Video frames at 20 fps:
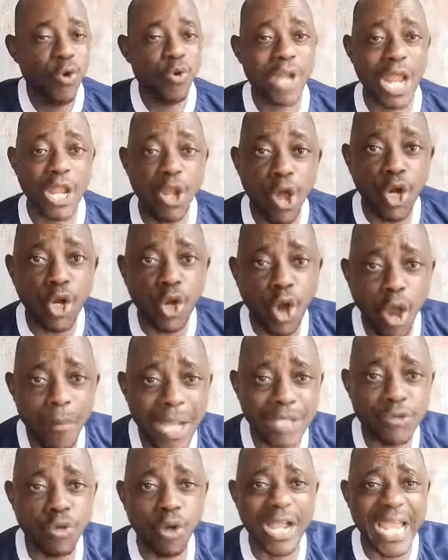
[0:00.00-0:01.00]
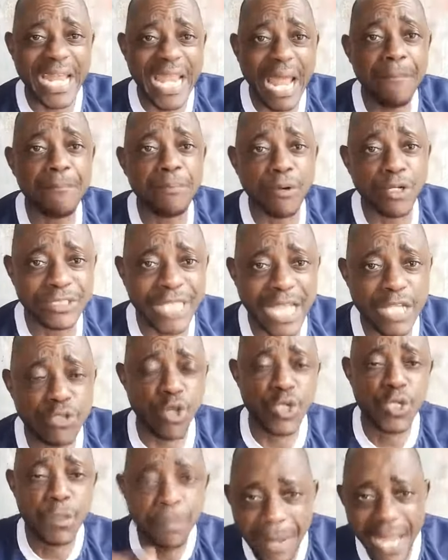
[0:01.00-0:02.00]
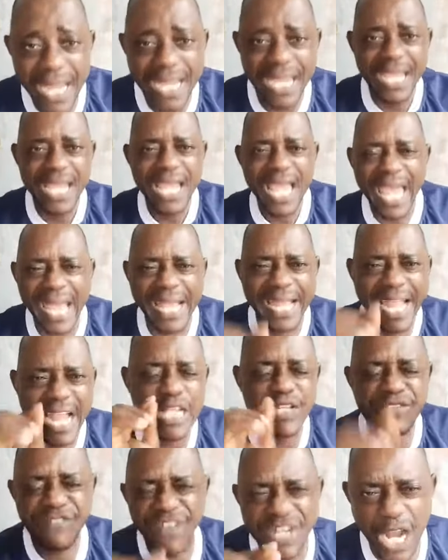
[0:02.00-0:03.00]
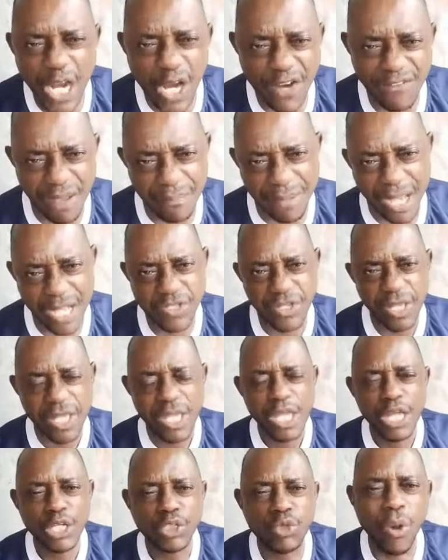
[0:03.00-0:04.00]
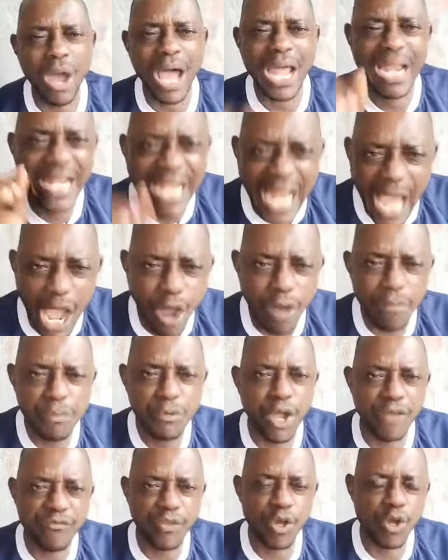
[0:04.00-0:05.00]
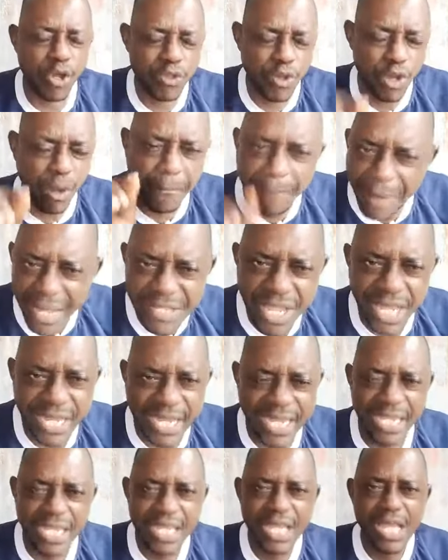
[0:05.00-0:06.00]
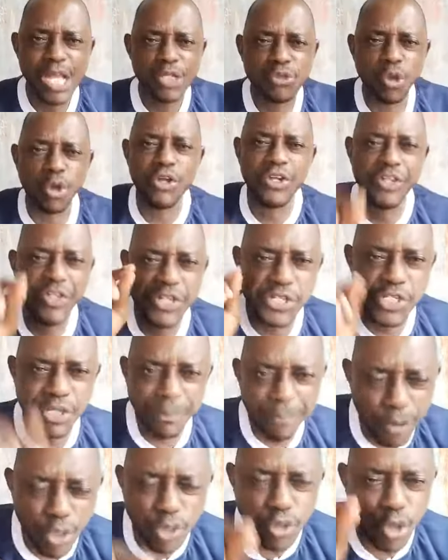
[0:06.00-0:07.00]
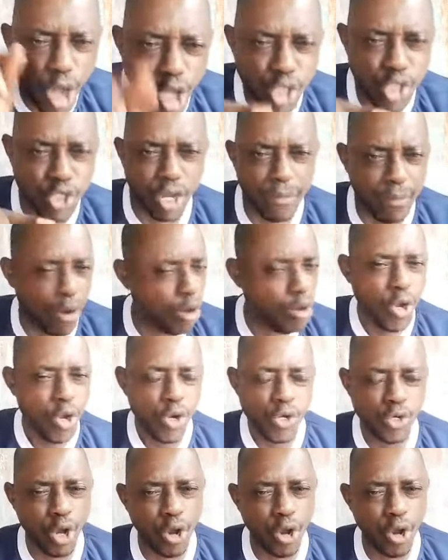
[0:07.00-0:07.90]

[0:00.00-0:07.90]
who are not coming to organize protest to speak against federal government to allow Governor Obaseki to distribute Oshomo?